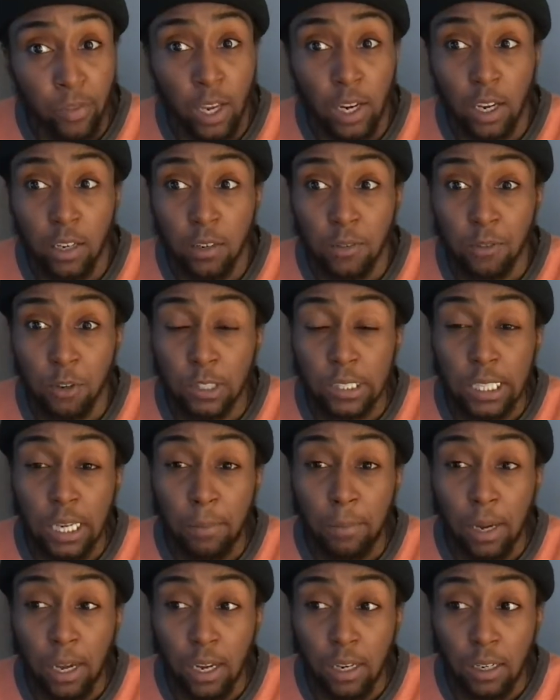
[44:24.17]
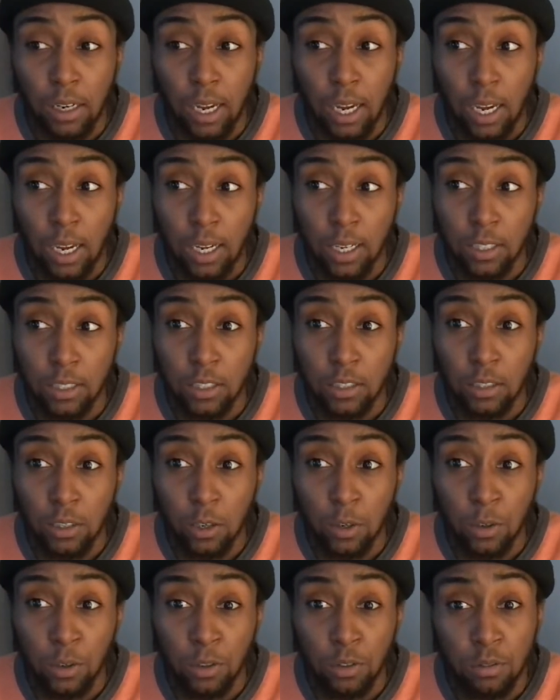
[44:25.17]
Like the first time I, I had to
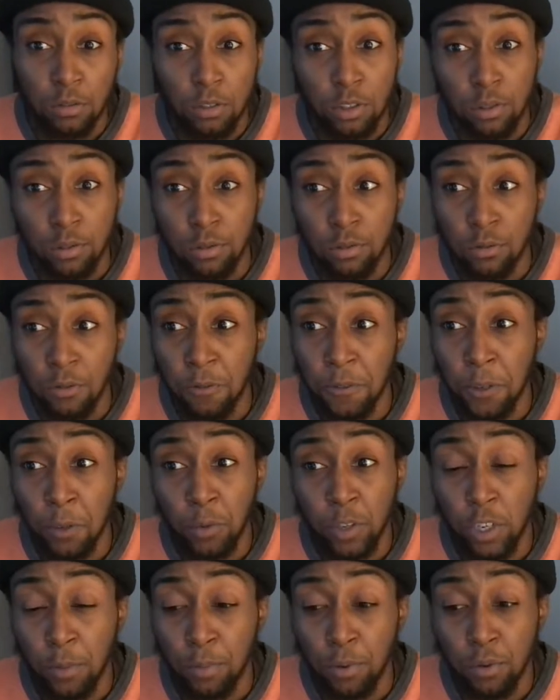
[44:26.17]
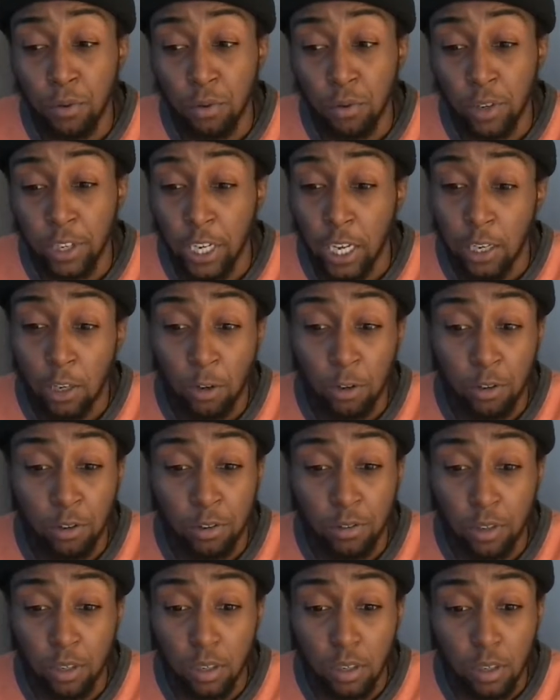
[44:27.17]
learn to float in a pool and I
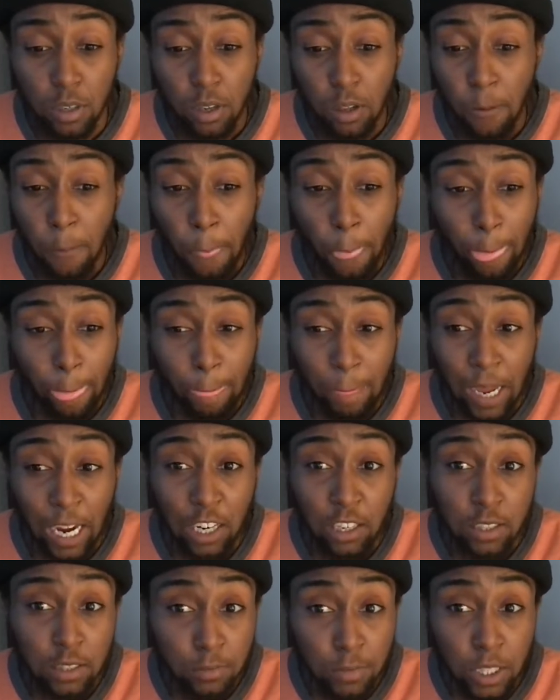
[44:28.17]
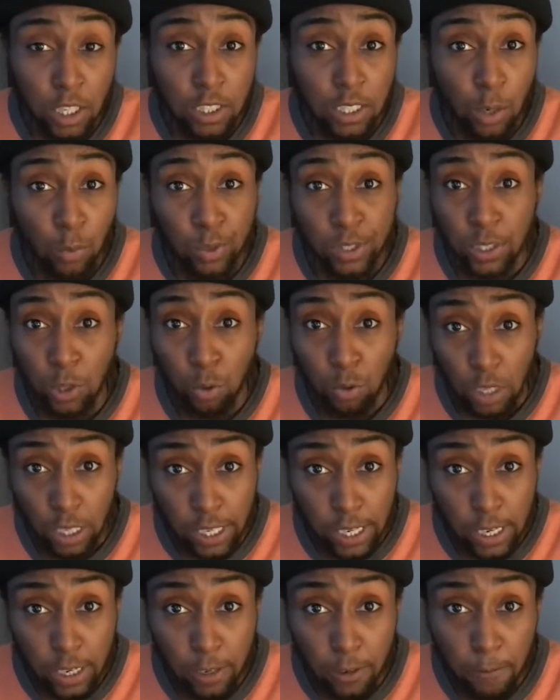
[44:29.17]
learned I couldn't because I was so
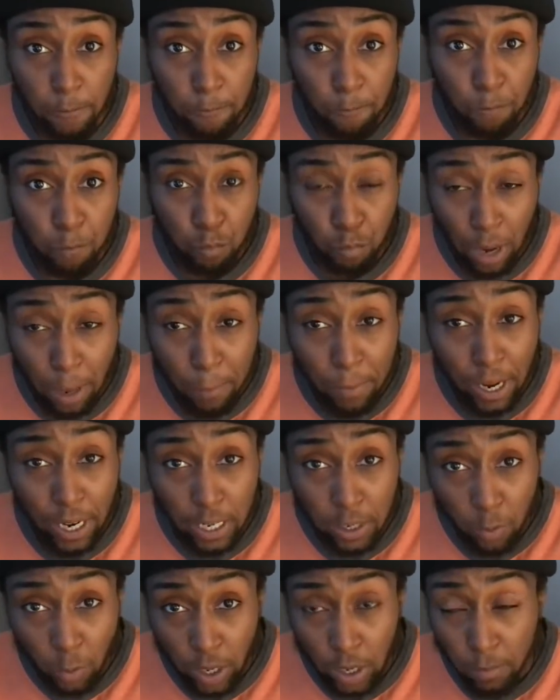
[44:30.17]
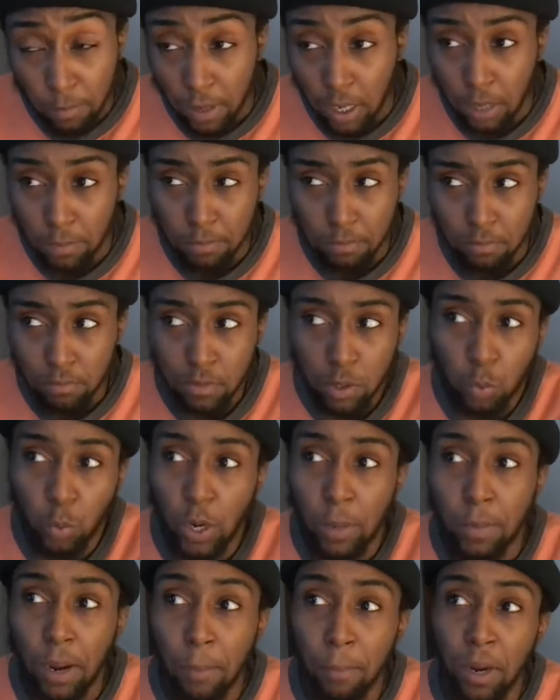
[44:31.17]
lean. My body weight, my the way
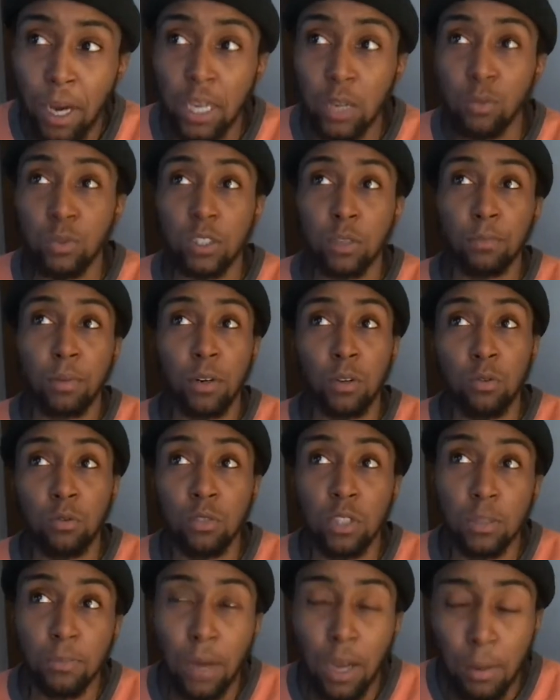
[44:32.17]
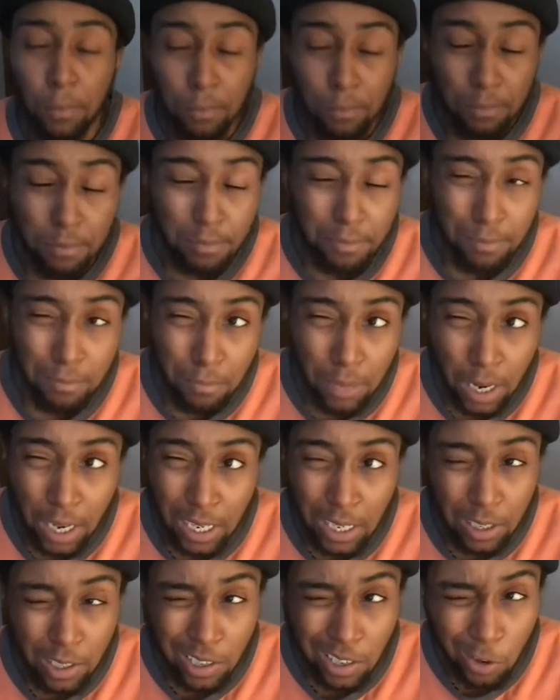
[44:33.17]
my body was composed and my my
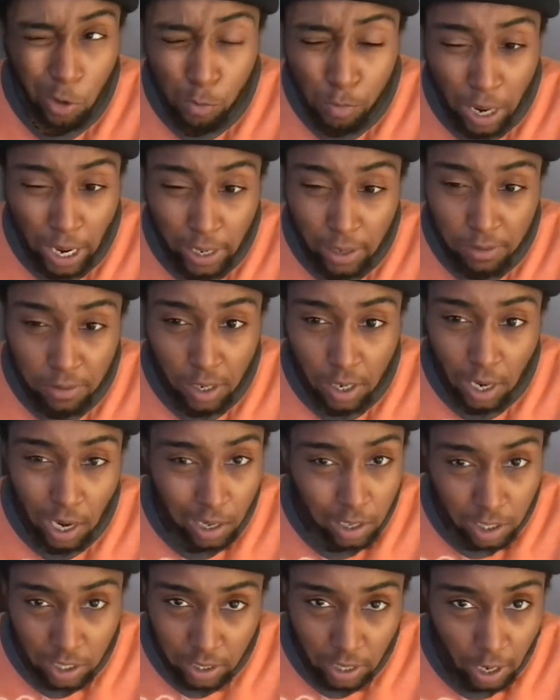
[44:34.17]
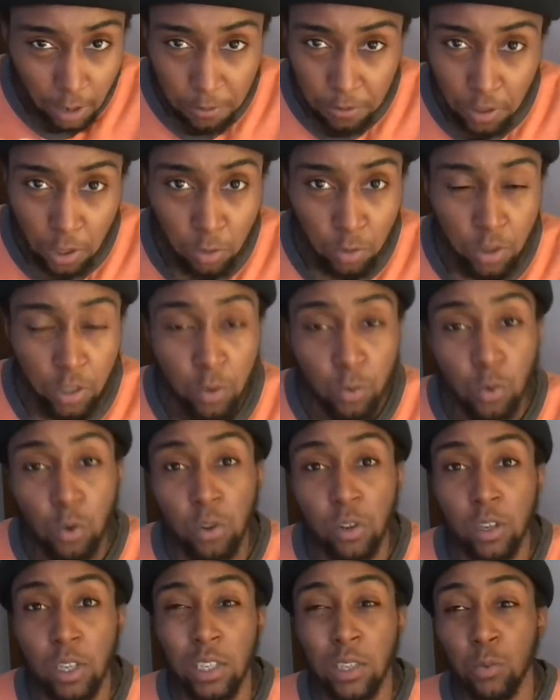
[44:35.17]
low body fat, I could not float in the
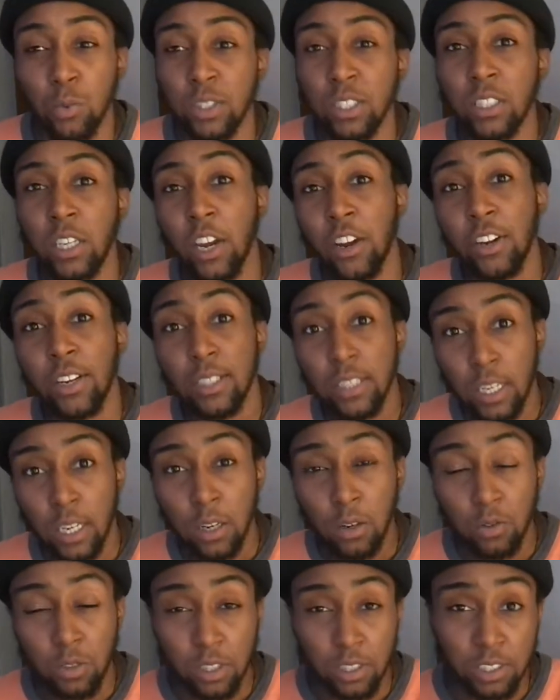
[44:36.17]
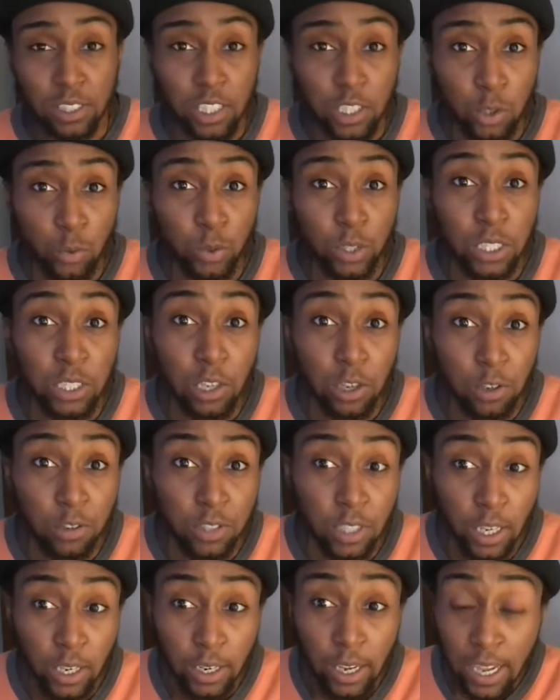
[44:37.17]
water. And it was scary as hell to continually learn
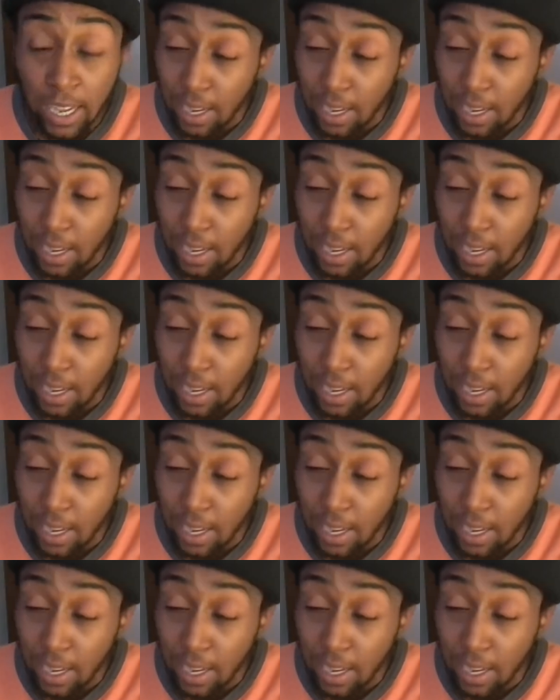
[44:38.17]
that.